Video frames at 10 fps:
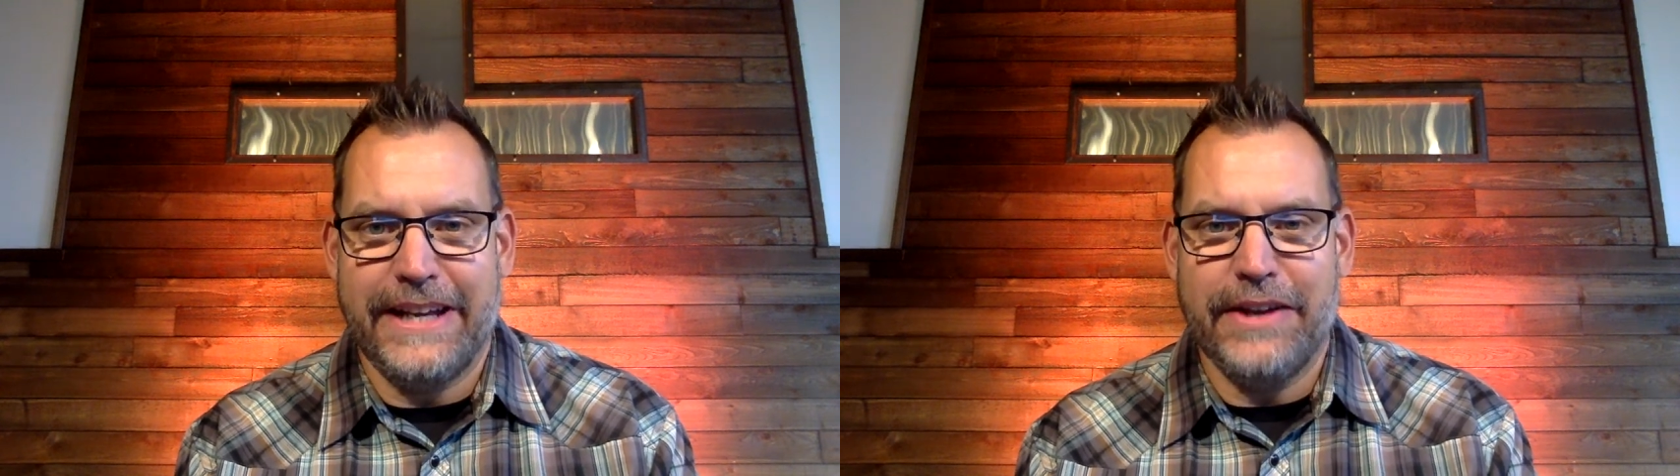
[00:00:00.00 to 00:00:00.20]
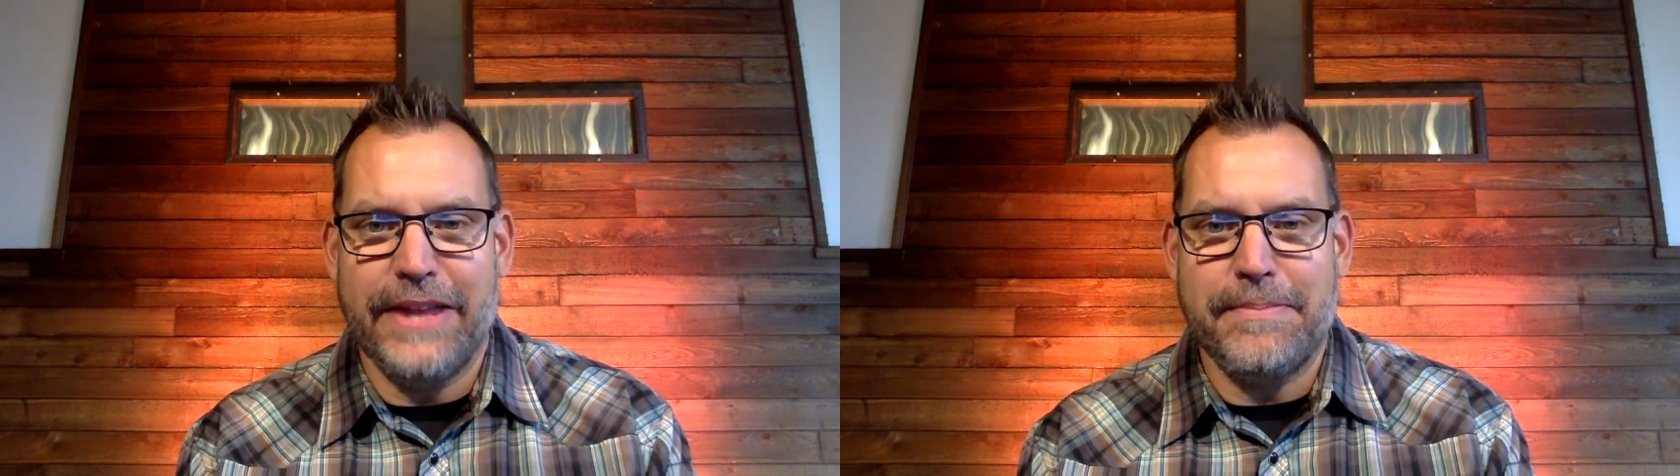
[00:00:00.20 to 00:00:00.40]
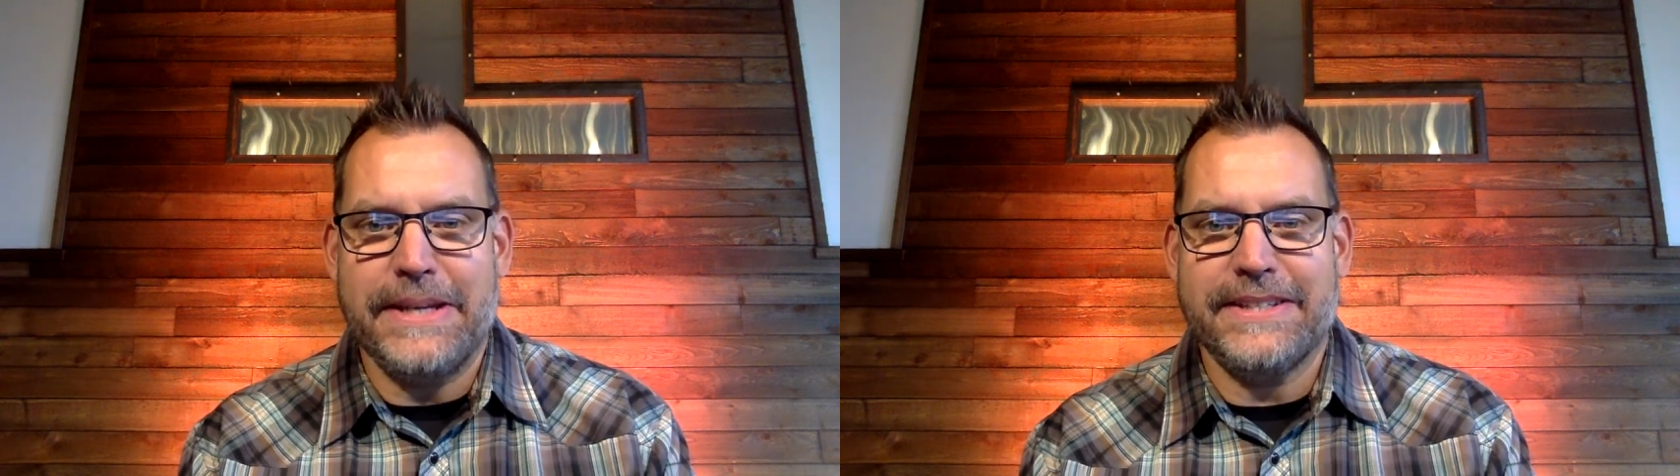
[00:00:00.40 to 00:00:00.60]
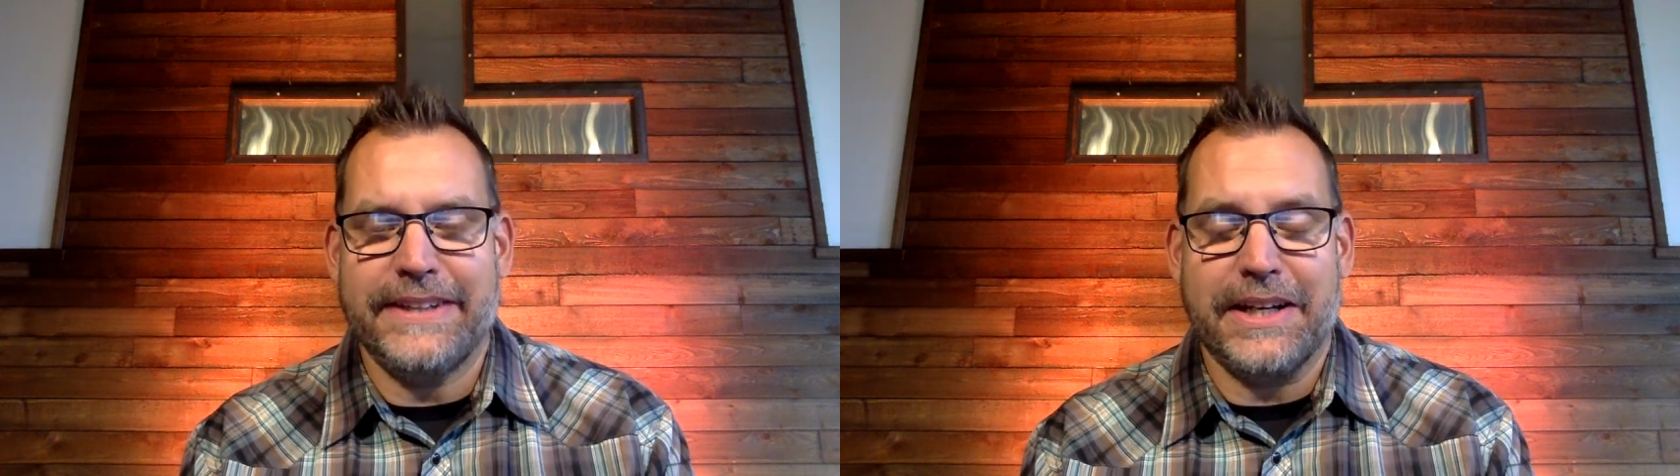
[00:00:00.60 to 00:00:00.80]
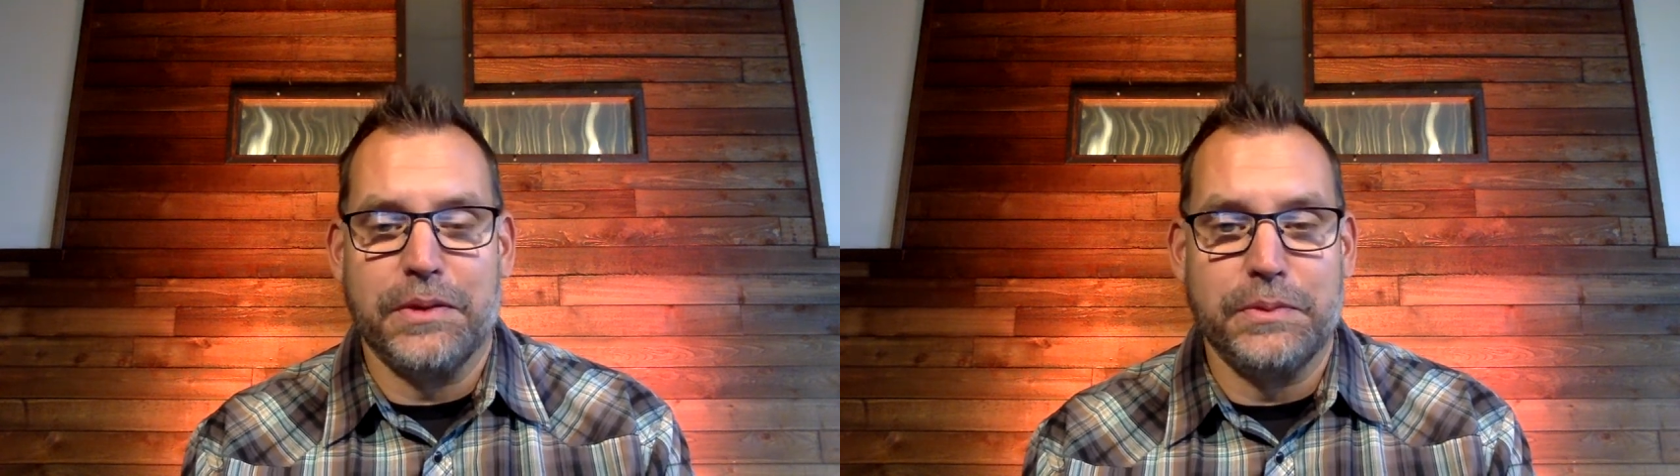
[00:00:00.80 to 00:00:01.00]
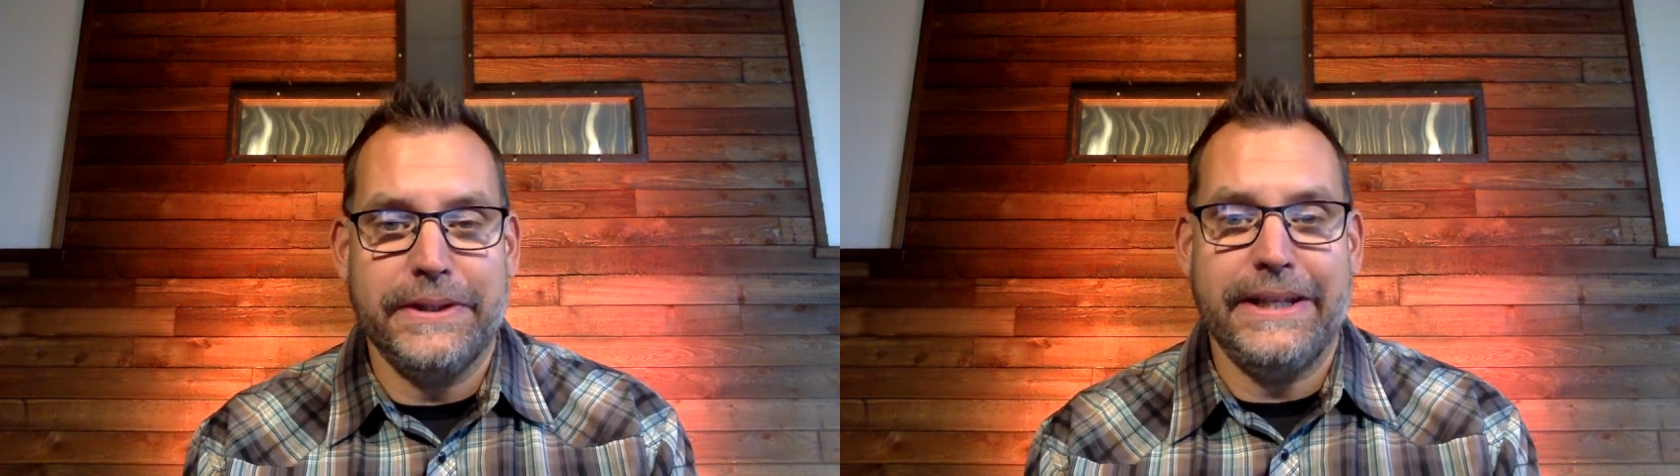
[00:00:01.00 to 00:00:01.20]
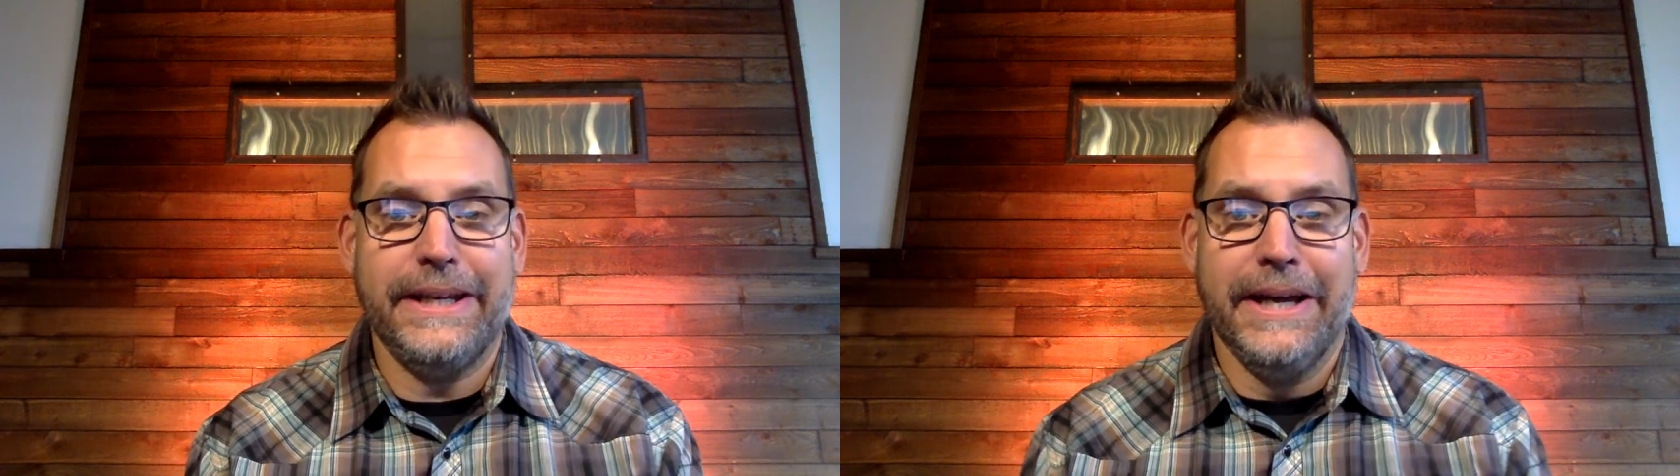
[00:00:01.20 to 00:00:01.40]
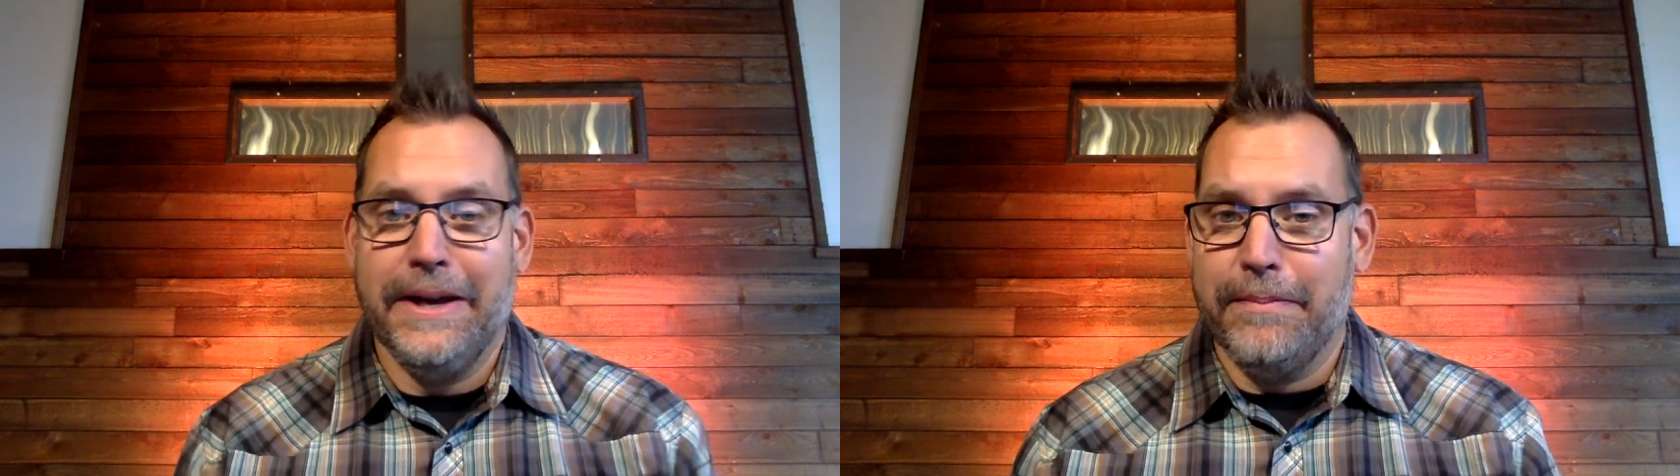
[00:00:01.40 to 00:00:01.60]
I know that may sound like a really